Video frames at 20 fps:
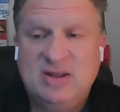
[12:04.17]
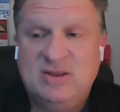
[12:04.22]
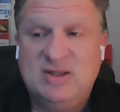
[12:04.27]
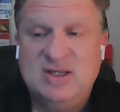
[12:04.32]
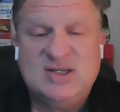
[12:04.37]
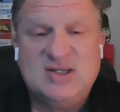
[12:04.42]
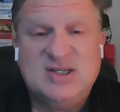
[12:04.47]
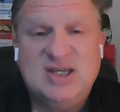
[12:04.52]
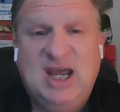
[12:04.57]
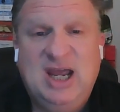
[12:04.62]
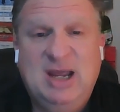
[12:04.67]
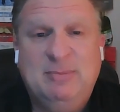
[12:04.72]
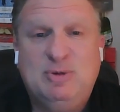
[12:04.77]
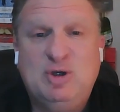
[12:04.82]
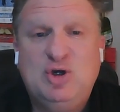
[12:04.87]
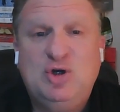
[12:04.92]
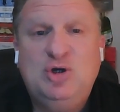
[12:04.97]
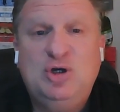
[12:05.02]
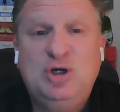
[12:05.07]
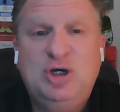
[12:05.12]
This game
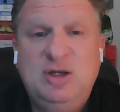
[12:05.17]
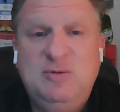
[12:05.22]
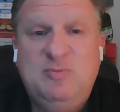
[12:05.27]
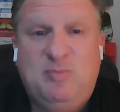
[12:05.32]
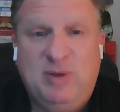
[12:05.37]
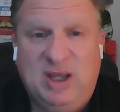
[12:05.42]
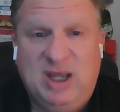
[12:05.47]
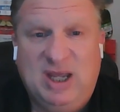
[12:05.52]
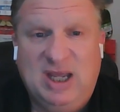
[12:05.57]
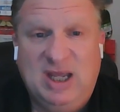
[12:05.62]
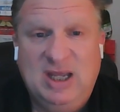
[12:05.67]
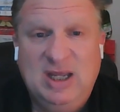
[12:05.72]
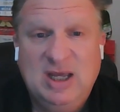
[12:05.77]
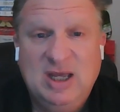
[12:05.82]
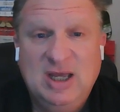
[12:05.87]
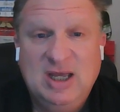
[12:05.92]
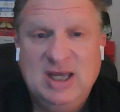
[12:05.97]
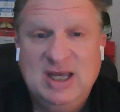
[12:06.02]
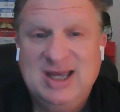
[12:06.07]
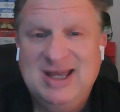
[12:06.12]
could be,
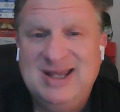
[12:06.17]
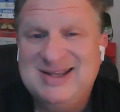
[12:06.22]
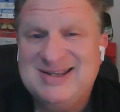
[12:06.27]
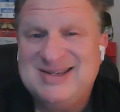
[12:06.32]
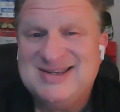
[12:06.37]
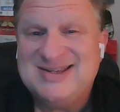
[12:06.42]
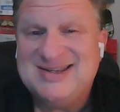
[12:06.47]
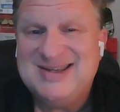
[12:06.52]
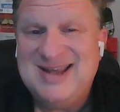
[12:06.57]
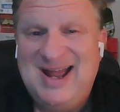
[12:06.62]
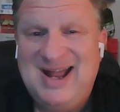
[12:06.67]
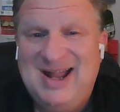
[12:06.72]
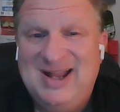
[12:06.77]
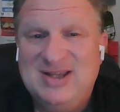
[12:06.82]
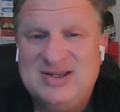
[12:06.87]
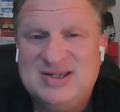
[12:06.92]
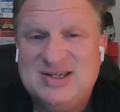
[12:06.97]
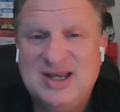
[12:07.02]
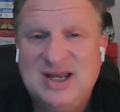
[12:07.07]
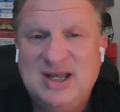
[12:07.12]
in a
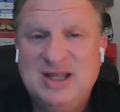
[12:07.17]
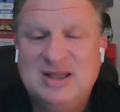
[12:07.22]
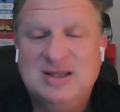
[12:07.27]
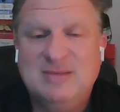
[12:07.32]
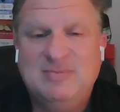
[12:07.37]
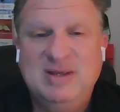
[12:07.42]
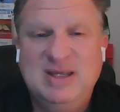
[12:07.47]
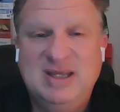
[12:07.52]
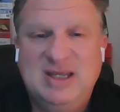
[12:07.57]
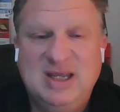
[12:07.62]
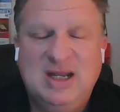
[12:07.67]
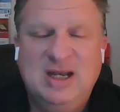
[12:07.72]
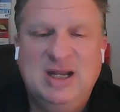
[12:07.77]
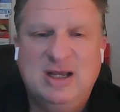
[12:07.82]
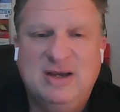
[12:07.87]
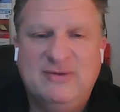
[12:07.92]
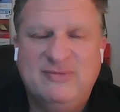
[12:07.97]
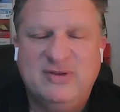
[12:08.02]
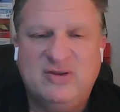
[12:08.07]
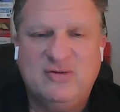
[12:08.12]
sense, the
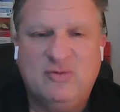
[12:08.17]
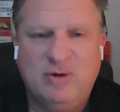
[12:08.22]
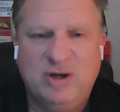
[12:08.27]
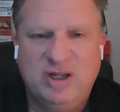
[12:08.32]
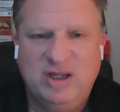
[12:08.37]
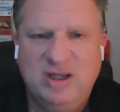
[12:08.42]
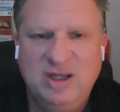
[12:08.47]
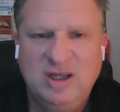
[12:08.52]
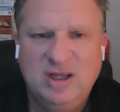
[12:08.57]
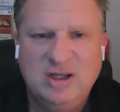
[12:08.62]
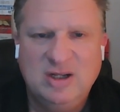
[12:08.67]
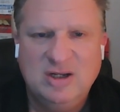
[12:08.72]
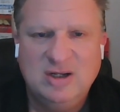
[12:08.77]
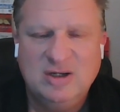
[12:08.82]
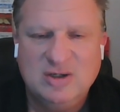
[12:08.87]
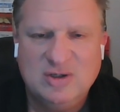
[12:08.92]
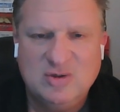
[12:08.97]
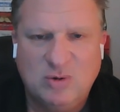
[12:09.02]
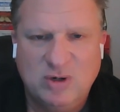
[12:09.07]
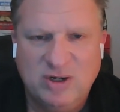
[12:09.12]
beginning of the twenty
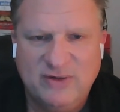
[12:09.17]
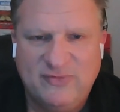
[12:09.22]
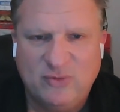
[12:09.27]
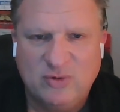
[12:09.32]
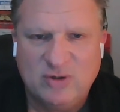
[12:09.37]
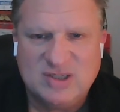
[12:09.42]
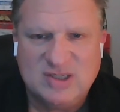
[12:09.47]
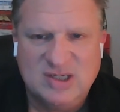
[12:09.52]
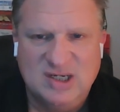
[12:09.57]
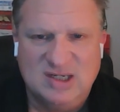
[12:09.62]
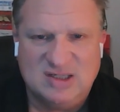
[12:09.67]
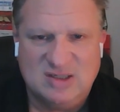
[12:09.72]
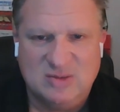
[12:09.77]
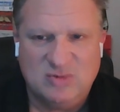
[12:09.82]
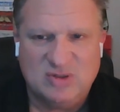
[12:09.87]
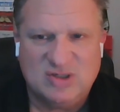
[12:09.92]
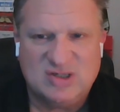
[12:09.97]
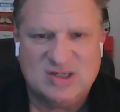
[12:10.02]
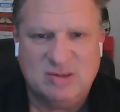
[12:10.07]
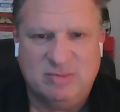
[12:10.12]
twenty-four season
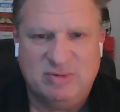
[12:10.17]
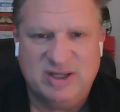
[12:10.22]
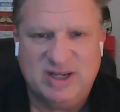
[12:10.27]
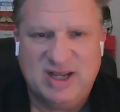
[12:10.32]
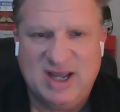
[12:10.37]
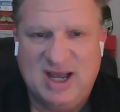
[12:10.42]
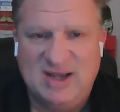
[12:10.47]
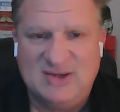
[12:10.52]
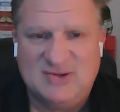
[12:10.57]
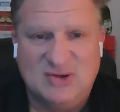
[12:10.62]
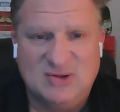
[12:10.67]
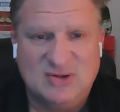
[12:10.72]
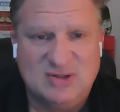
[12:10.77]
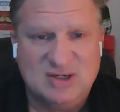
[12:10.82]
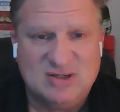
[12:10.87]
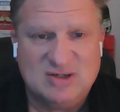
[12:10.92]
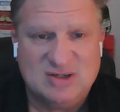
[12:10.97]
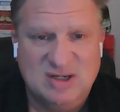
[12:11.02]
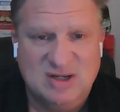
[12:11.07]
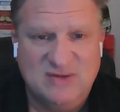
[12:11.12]
with some of the guys
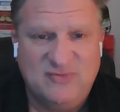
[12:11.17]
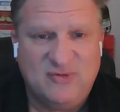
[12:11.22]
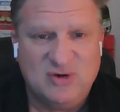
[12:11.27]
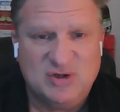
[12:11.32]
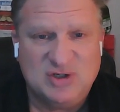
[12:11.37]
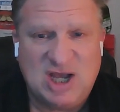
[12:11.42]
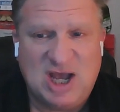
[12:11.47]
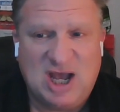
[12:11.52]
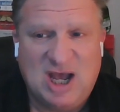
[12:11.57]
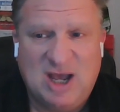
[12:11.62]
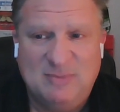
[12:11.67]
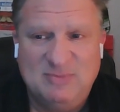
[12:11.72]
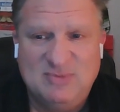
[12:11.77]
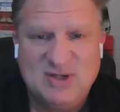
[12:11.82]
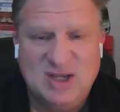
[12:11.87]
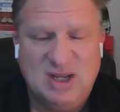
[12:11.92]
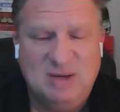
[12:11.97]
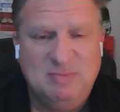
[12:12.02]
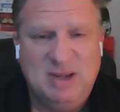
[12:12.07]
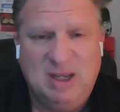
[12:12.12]
auditioning for
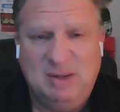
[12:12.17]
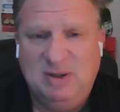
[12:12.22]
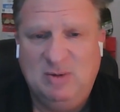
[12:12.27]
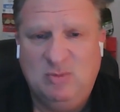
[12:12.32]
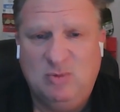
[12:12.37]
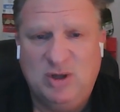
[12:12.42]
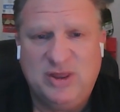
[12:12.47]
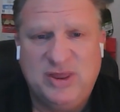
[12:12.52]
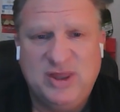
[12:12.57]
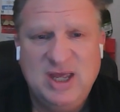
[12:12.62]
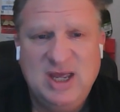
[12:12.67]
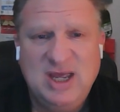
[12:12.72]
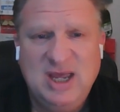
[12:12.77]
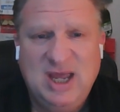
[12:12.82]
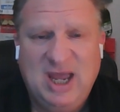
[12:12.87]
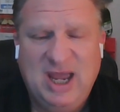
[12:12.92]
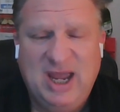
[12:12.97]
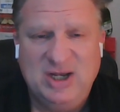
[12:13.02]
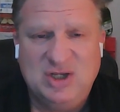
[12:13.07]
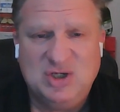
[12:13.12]
jobs and maybe with
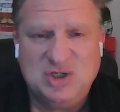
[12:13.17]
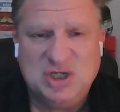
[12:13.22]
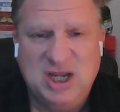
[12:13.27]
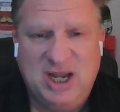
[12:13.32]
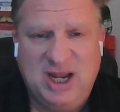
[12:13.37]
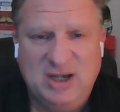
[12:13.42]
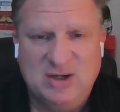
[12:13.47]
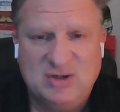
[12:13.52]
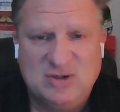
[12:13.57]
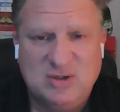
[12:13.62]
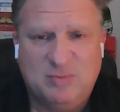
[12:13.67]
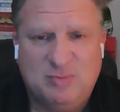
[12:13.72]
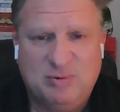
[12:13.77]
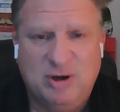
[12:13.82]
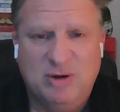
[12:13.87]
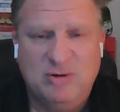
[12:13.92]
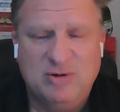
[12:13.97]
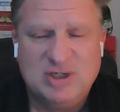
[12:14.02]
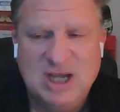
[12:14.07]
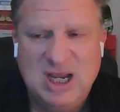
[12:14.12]
a changed
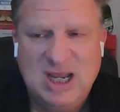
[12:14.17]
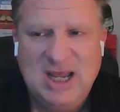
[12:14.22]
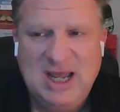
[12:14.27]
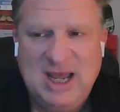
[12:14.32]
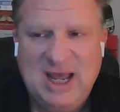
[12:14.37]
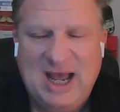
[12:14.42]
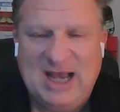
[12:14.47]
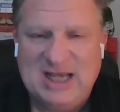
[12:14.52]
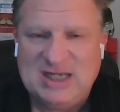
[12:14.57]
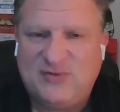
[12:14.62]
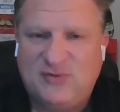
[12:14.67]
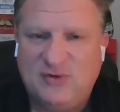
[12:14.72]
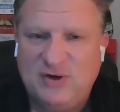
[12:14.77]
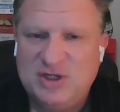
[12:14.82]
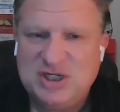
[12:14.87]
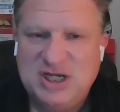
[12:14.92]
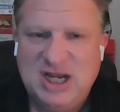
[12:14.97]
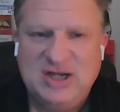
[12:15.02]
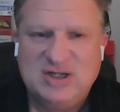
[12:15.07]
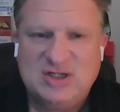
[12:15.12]
approach. As for a
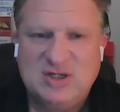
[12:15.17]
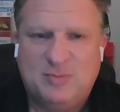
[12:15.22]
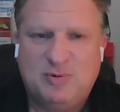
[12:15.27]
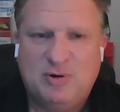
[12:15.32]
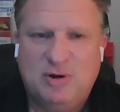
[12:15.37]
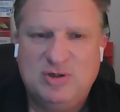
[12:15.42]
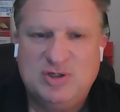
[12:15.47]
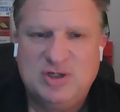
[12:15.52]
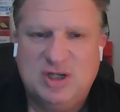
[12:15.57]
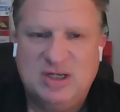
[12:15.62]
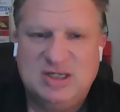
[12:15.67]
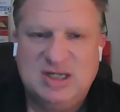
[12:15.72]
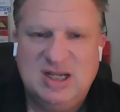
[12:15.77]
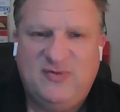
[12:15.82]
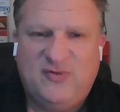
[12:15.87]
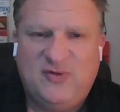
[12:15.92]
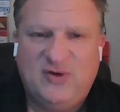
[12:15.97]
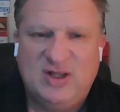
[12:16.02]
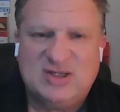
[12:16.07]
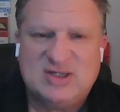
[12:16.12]
changed approach on
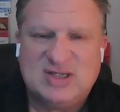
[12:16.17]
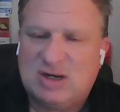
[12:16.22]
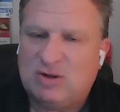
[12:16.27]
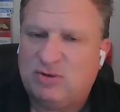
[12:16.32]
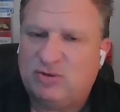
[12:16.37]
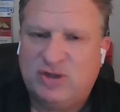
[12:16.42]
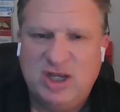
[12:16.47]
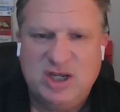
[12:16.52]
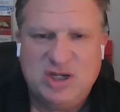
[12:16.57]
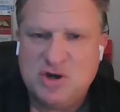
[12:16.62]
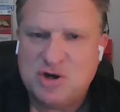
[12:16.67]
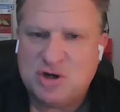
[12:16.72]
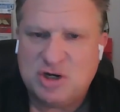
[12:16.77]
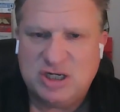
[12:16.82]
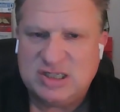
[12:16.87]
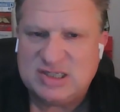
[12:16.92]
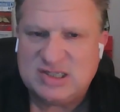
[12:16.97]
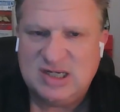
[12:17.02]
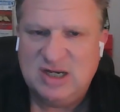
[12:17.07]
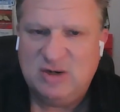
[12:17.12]
defense, I don't think you're going
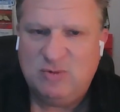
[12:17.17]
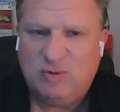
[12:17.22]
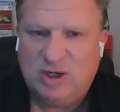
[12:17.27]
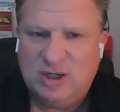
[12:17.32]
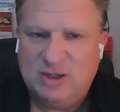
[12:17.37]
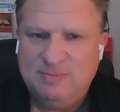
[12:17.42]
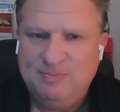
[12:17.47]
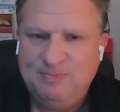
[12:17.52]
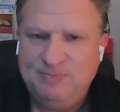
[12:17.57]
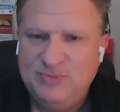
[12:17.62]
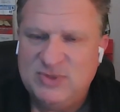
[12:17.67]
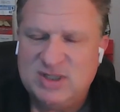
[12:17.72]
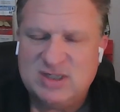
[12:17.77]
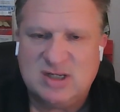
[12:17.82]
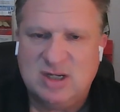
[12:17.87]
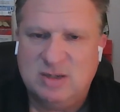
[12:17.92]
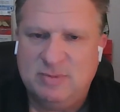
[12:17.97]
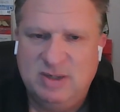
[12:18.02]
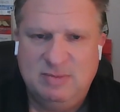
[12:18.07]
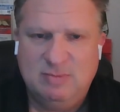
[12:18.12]
to see one. It's
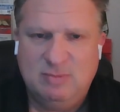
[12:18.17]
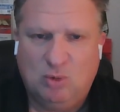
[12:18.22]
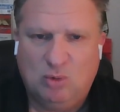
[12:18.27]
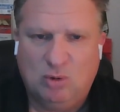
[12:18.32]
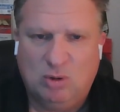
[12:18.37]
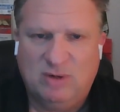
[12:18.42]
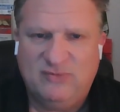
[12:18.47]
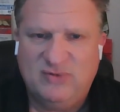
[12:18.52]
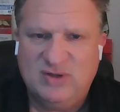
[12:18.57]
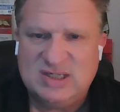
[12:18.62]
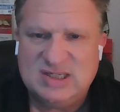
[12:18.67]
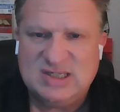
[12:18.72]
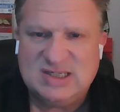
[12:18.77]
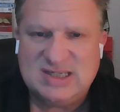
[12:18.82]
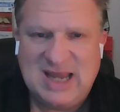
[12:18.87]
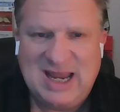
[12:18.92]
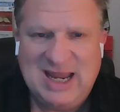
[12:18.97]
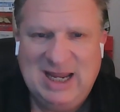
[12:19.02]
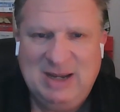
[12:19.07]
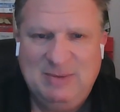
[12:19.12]
going to be more of the
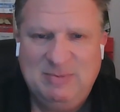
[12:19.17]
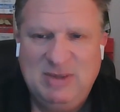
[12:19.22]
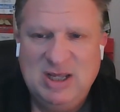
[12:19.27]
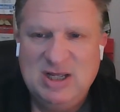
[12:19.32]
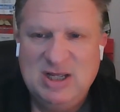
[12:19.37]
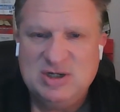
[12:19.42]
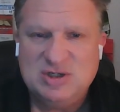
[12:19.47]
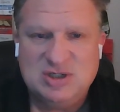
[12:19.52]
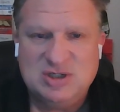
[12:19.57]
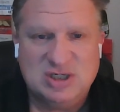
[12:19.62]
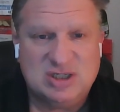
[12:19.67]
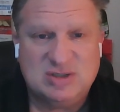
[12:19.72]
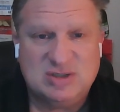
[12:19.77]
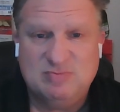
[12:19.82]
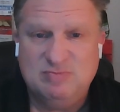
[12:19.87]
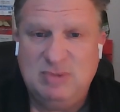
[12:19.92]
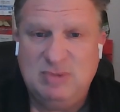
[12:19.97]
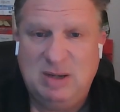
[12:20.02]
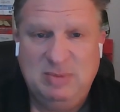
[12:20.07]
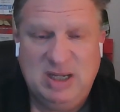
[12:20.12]
same,
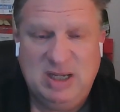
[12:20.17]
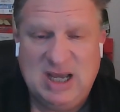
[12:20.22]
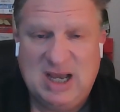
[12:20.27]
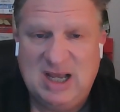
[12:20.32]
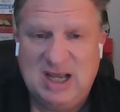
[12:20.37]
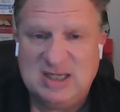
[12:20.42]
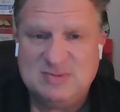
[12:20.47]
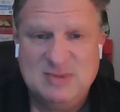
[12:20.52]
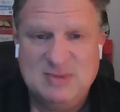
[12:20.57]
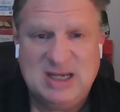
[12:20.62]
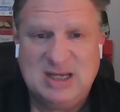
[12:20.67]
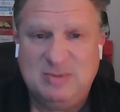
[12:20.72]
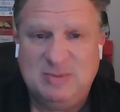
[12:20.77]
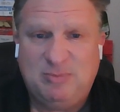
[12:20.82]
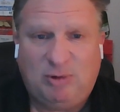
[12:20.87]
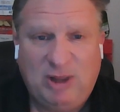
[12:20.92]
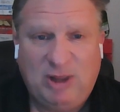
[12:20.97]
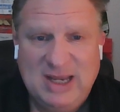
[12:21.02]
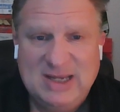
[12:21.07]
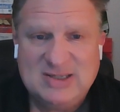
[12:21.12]
just maybe guys making
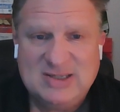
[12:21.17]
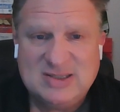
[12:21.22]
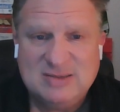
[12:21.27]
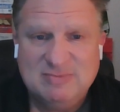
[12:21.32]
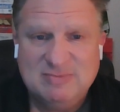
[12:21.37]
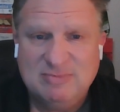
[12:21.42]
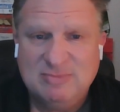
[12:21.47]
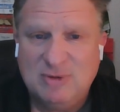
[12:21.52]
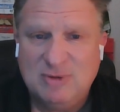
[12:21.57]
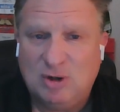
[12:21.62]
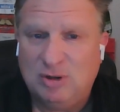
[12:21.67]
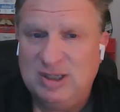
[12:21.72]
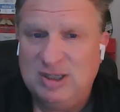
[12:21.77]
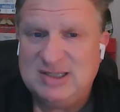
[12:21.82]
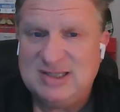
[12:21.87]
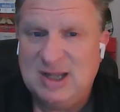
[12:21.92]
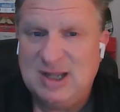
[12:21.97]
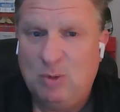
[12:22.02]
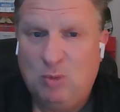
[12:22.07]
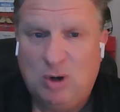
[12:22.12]
plays, or at
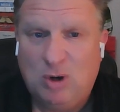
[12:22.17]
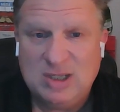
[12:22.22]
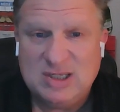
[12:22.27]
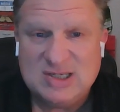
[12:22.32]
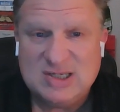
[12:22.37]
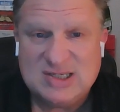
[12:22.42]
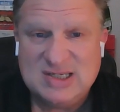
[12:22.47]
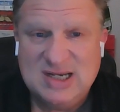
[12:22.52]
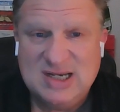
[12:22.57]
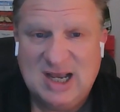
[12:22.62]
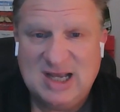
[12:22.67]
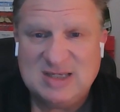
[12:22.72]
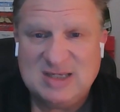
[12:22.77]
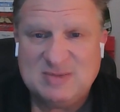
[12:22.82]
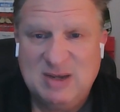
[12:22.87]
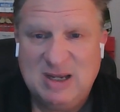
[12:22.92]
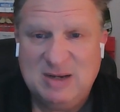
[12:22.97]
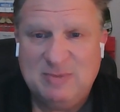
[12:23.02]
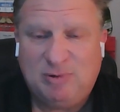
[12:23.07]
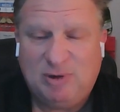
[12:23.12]
least they want to see guys
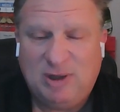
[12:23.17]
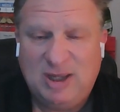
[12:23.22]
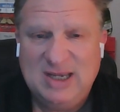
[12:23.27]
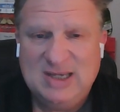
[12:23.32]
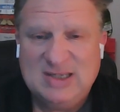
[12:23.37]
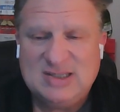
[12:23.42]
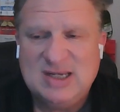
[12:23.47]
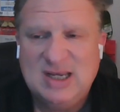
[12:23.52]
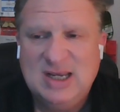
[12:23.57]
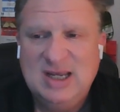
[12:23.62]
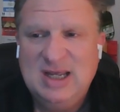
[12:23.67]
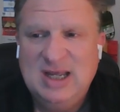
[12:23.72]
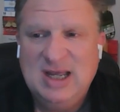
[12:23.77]
make plays.